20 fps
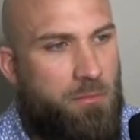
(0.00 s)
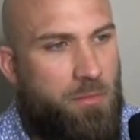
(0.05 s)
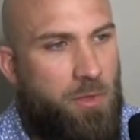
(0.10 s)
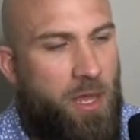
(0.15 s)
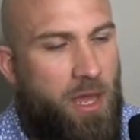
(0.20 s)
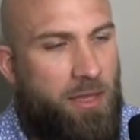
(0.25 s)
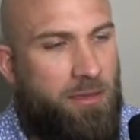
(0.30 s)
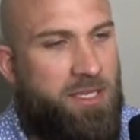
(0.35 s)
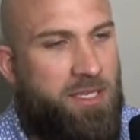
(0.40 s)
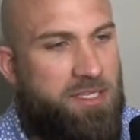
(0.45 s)

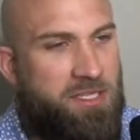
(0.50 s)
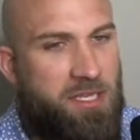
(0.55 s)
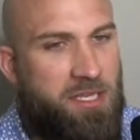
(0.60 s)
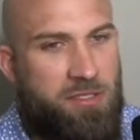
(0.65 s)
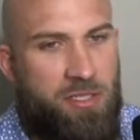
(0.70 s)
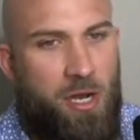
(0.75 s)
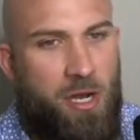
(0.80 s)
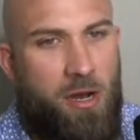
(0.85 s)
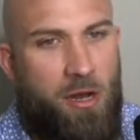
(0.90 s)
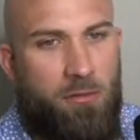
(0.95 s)
at least can
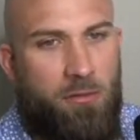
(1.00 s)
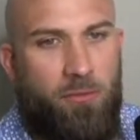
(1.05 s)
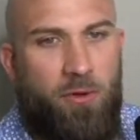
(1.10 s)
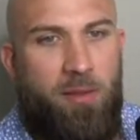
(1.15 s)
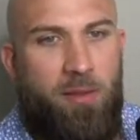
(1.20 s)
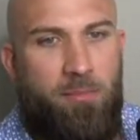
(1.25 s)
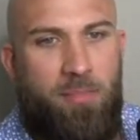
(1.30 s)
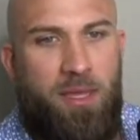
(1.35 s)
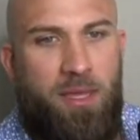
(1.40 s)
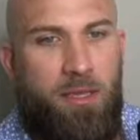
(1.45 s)

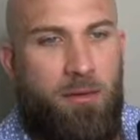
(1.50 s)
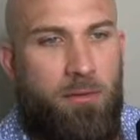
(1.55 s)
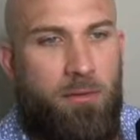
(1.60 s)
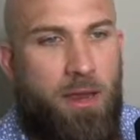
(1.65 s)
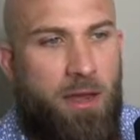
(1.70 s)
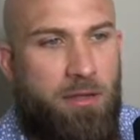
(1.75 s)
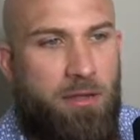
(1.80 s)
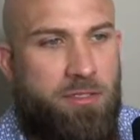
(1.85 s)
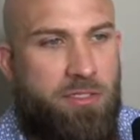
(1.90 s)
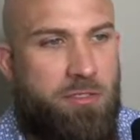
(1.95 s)
tolerate being
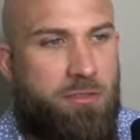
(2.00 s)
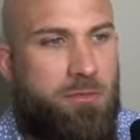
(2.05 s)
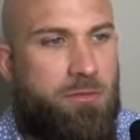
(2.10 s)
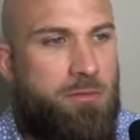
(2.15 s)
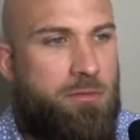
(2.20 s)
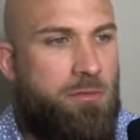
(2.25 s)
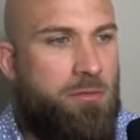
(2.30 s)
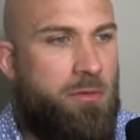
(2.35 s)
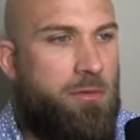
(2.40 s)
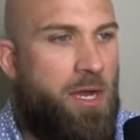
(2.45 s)
around you,
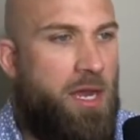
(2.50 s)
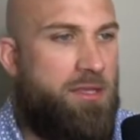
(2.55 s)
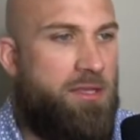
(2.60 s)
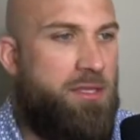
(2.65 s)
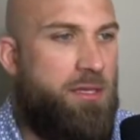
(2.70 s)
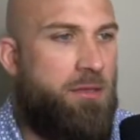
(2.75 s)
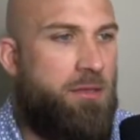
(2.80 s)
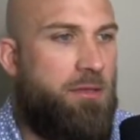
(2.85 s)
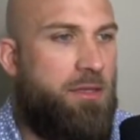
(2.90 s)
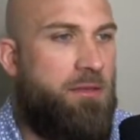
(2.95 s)

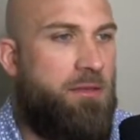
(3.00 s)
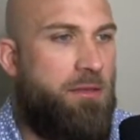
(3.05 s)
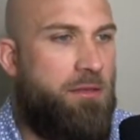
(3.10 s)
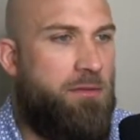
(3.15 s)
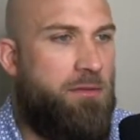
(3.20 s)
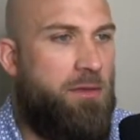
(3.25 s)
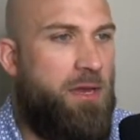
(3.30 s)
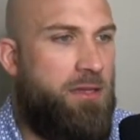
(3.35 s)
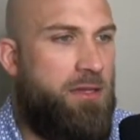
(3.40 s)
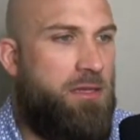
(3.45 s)
ideally
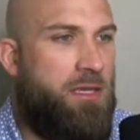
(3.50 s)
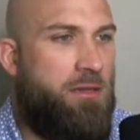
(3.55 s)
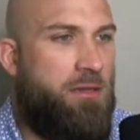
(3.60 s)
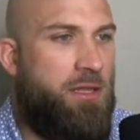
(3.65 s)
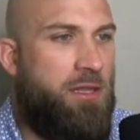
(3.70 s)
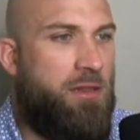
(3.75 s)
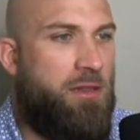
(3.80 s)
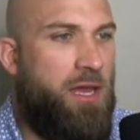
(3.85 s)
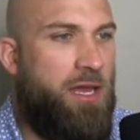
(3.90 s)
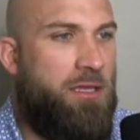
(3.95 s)

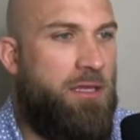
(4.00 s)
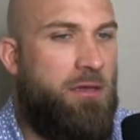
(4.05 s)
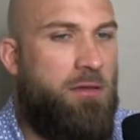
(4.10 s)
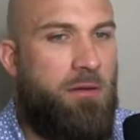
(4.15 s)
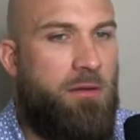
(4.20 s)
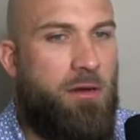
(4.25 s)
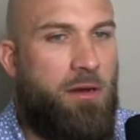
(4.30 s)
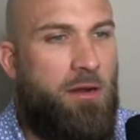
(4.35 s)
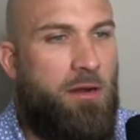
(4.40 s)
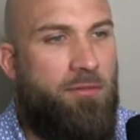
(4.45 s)
like
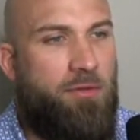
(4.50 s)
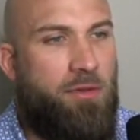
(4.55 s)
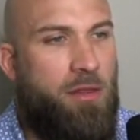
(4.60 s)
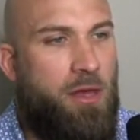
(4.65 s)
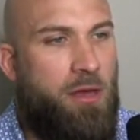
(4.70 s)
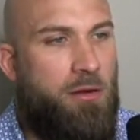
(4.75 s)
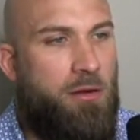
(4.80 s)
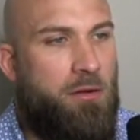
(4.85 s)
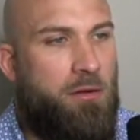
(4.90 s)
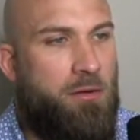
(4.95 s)
you're gonna have a
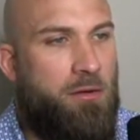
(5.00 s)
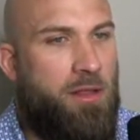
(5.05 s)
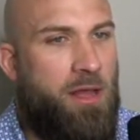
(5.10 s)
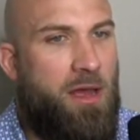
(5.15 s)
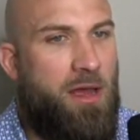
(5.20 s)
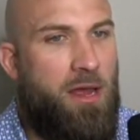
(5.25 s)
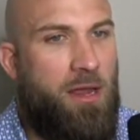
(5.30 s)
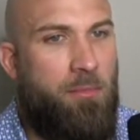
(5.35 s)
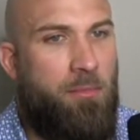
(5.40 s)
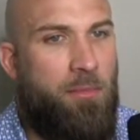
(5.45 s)
lot harder
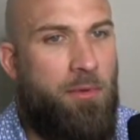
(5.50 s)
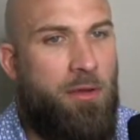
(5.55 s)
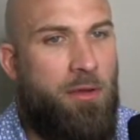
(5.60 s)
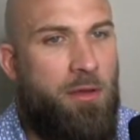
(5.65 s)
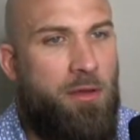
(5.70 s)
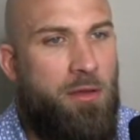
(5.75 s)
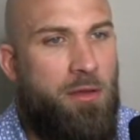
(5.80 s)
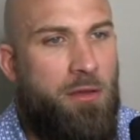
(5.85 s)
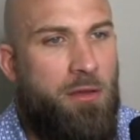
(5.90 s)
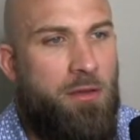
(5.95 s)
time
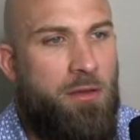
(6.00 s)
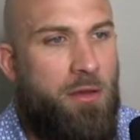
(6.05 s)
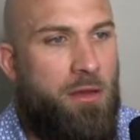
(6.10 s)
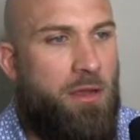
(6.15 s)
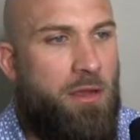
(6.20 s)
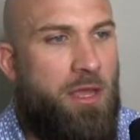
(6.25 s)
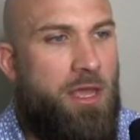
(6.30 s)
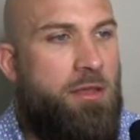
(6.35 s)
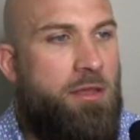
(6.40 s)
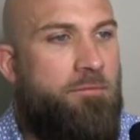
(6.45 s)

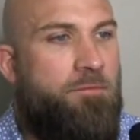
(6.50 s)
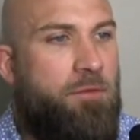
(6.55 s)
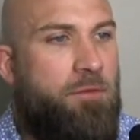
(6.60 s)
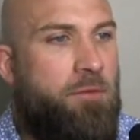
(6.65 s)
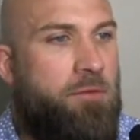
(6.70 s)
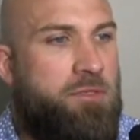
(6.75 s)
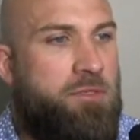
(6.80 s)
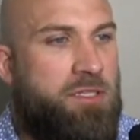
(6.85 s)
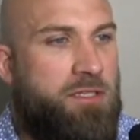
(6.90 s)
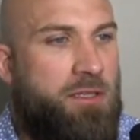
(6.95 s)

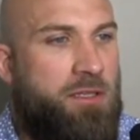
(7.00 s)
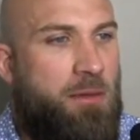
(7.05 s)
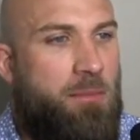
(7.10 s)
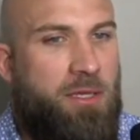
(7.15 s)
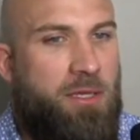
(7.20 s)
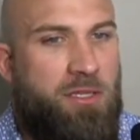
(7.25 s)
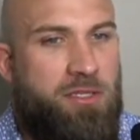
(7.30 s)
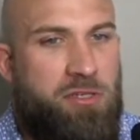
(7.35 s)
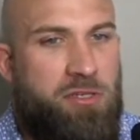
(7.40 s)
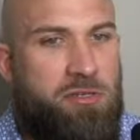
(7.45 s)
influencing them,
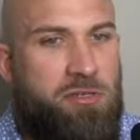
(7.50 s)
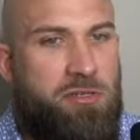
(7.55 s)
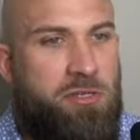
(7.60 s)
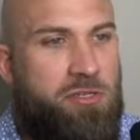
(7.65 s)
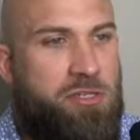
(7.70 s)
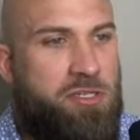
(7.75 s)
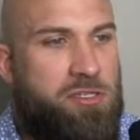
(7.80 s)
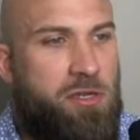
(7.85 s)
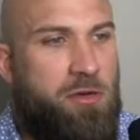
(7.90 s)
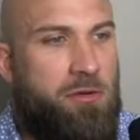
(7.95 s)
because you
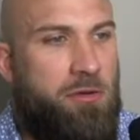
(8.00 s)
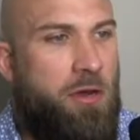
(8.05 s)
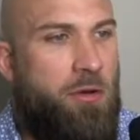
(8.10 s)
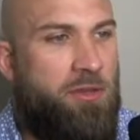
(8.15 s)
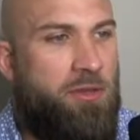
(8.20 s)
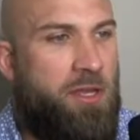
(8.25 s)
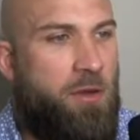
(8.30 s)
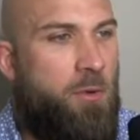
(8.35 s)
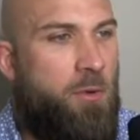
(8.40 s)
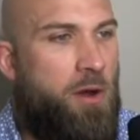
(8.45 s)
just don't know
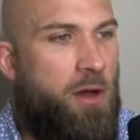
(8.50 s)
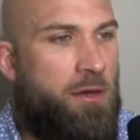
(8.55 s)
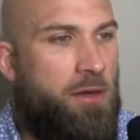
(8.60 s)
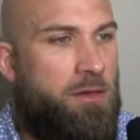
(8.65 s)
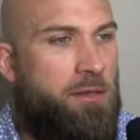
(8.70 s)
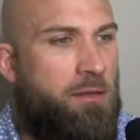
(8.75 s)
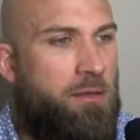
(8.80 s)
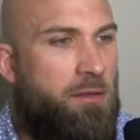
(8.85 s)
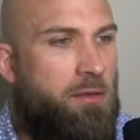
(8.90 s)
what they want.